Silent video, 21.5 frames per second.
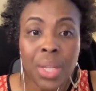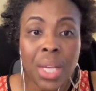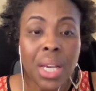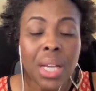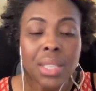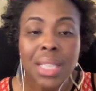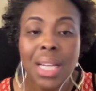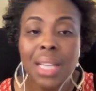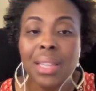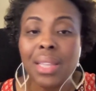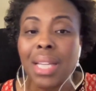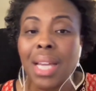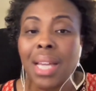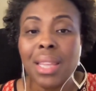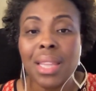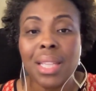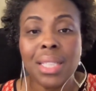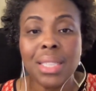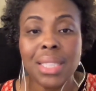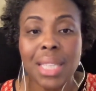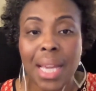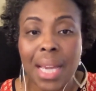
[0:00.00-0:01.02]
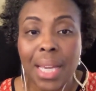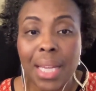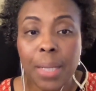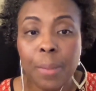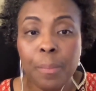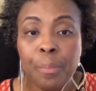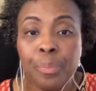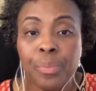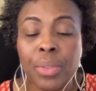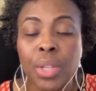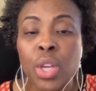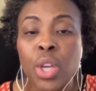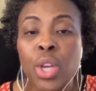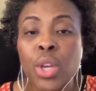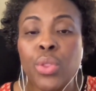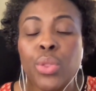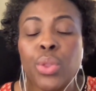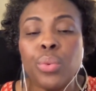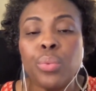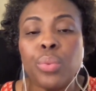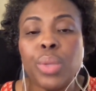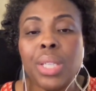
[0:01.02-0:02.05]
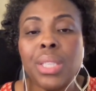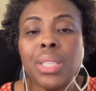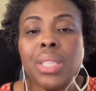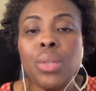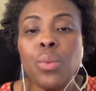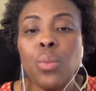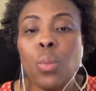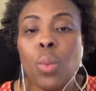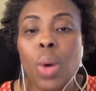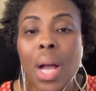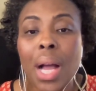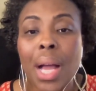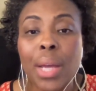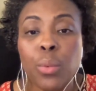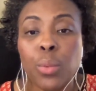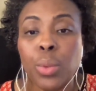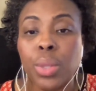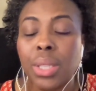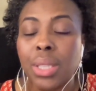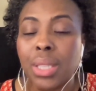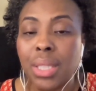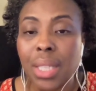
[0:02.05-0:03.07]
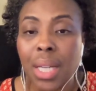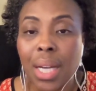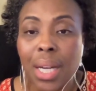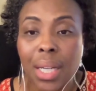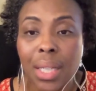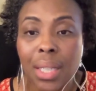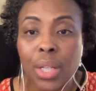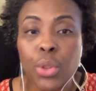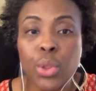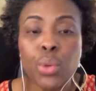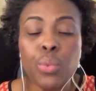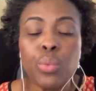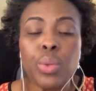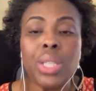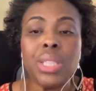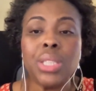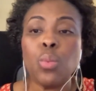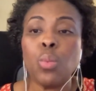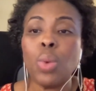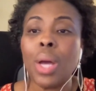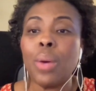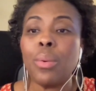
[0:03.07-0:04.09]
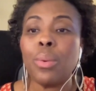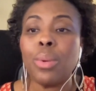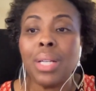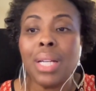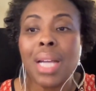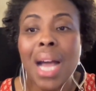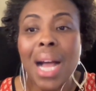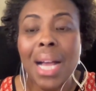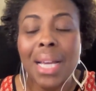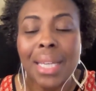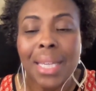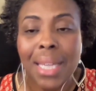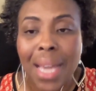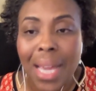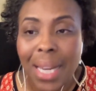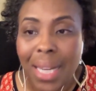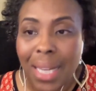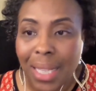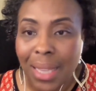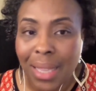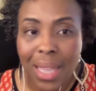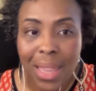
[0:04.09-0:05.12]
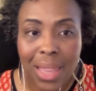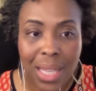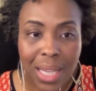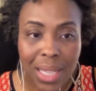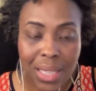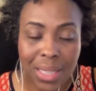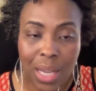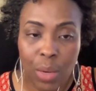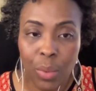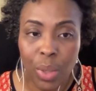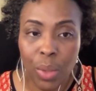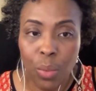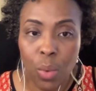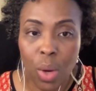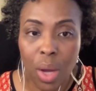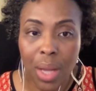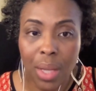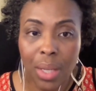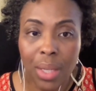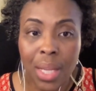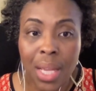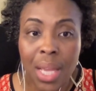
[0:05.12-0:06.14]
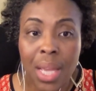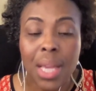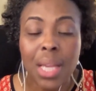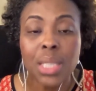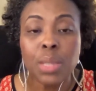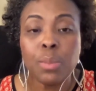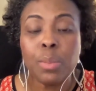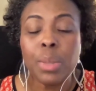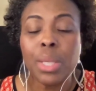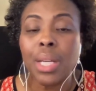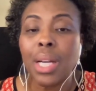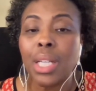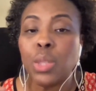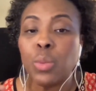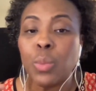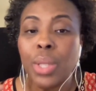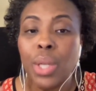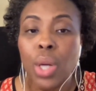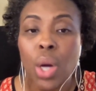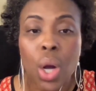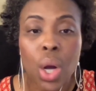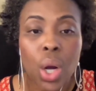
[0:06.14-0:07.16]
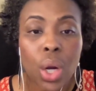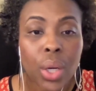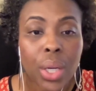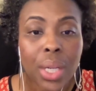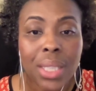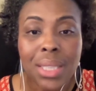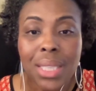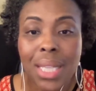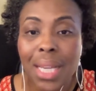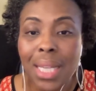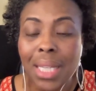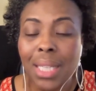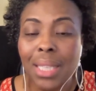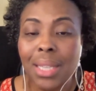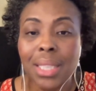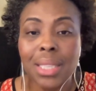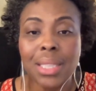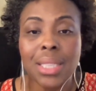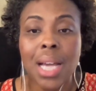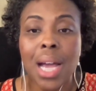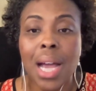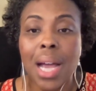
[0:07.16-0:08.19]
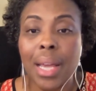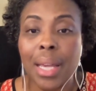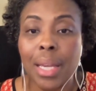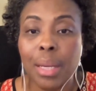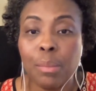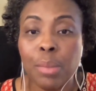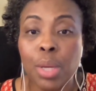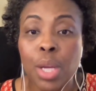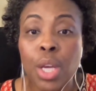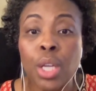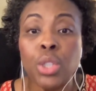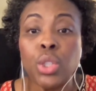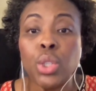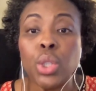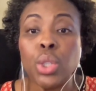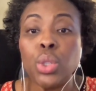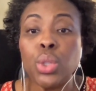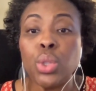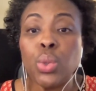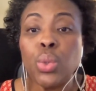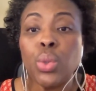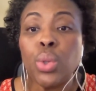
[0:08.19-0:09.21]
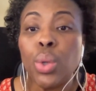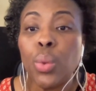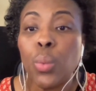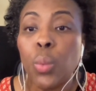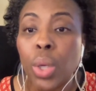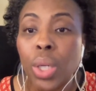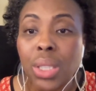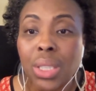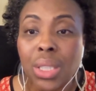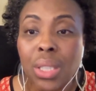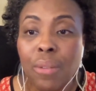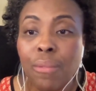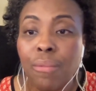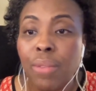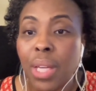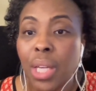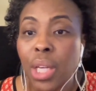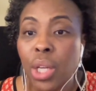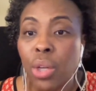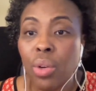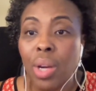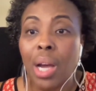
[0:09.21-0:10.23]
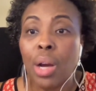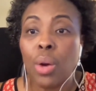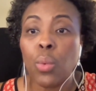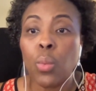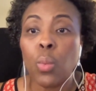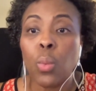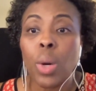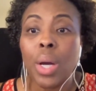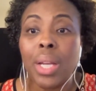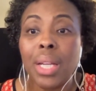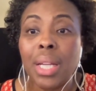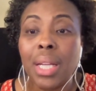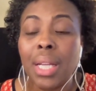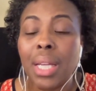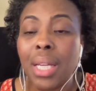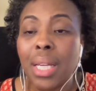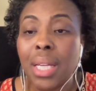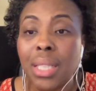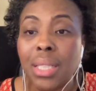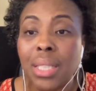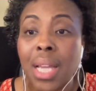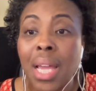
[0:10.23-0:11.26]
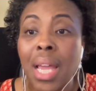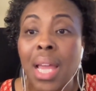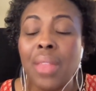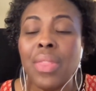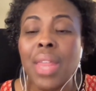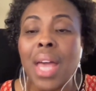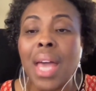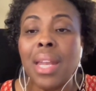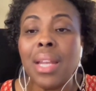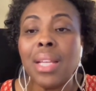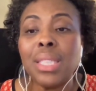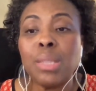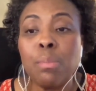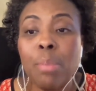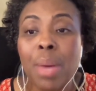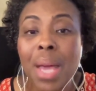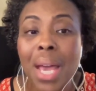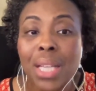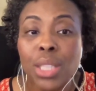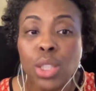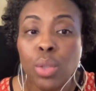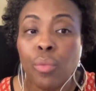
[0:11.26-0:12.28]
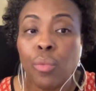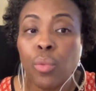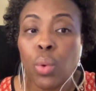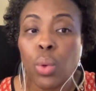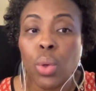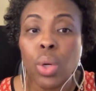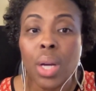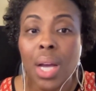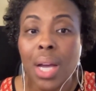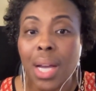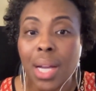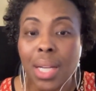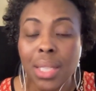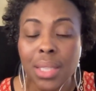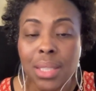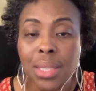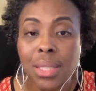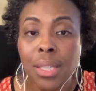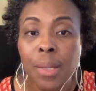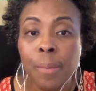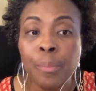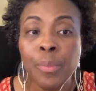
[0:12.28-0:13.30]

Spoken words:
Because at the end of the day, the reason why we're stuck, the reason why we're not getting the things that we want is because we aren't taking the time to do the work to figure out what it is that is best for us.